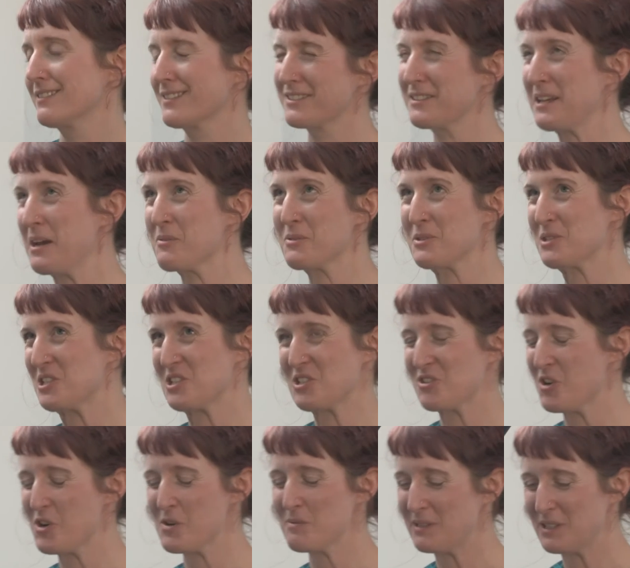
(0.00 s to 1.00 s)
That's how it's
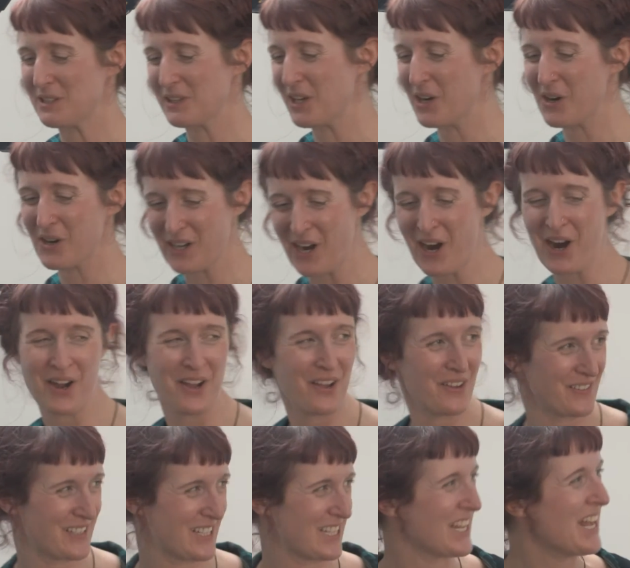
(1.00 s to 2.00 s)
described in the
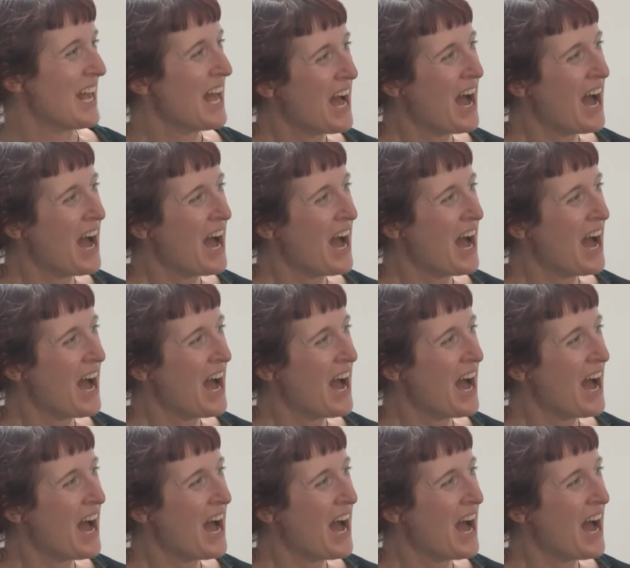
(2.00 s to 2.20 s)
archives.